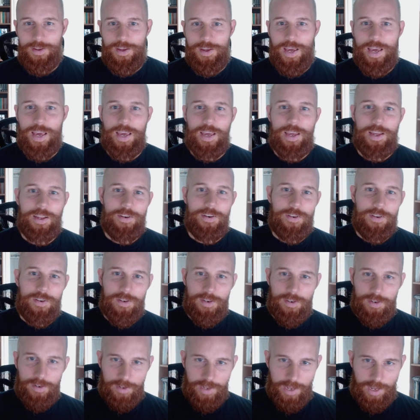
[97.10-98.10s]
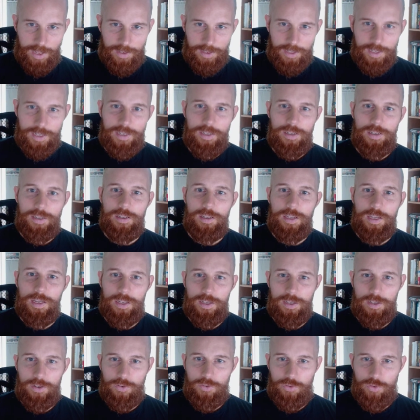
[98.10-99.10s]
And Kelly
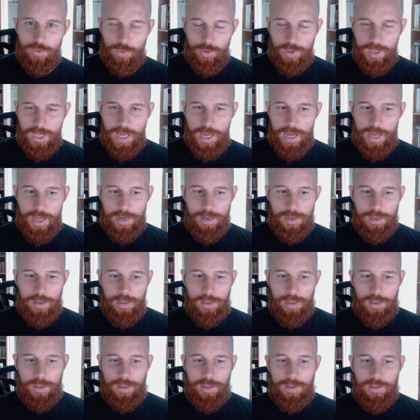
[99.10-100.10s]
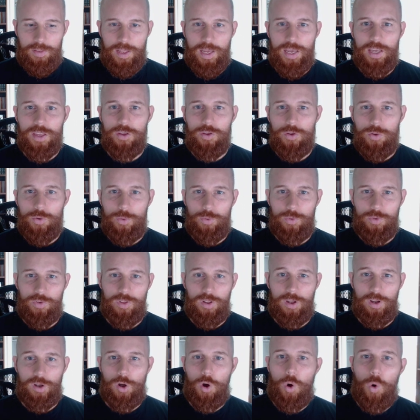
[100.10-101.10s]
and Juliet, they use
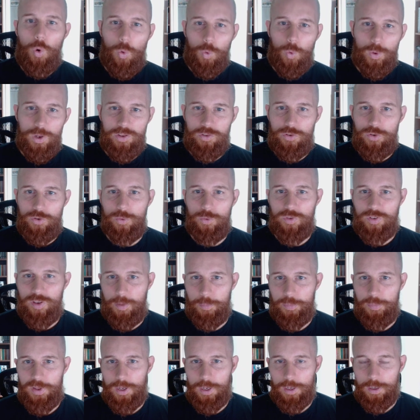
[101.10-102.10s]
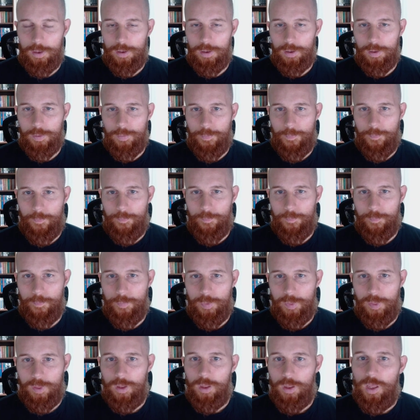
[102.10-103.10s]
the always do something.
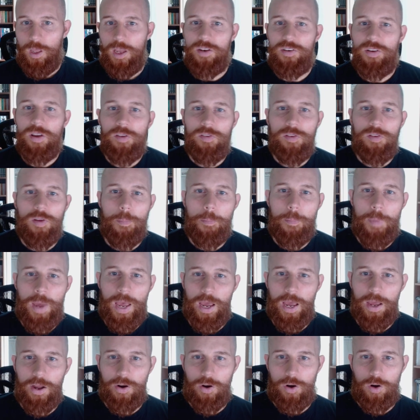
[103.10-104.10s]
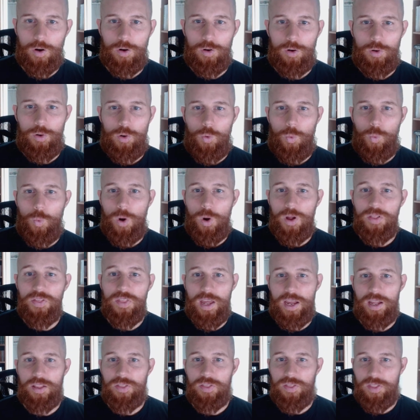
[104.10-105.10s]
It doesn't matter what
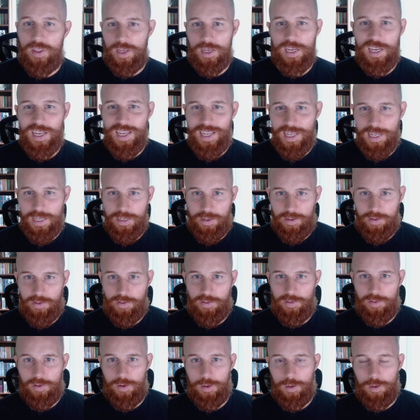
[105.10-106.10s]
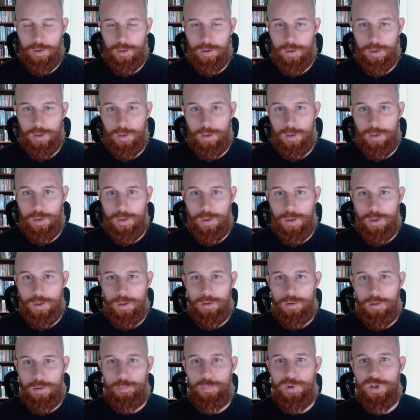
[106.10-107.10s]
that thing is,
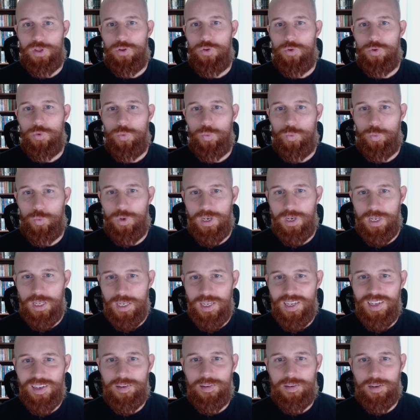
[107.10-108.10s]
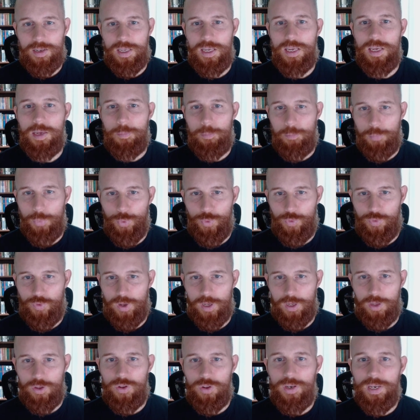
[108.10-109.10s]
but you need to keep
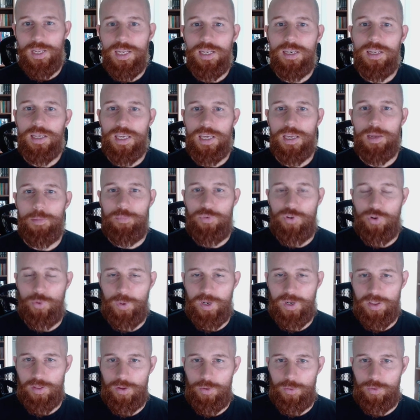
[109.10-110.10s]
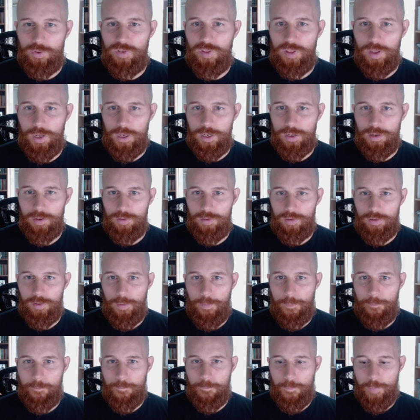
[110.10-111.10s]
moving. You need to keep doing those things,
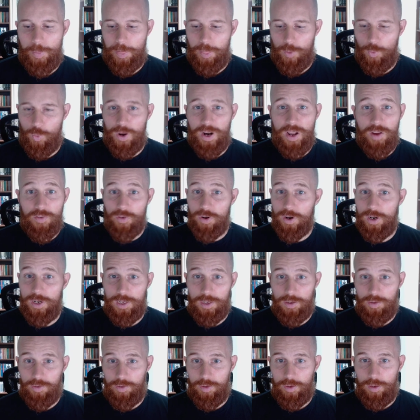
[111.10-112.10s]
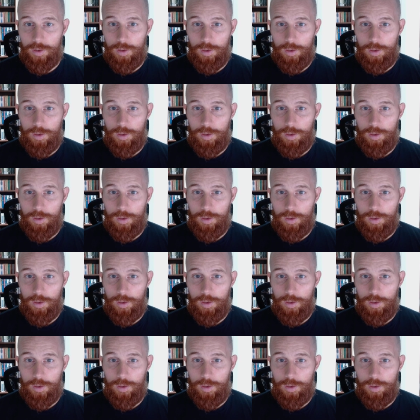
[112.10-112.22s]
whatever it is.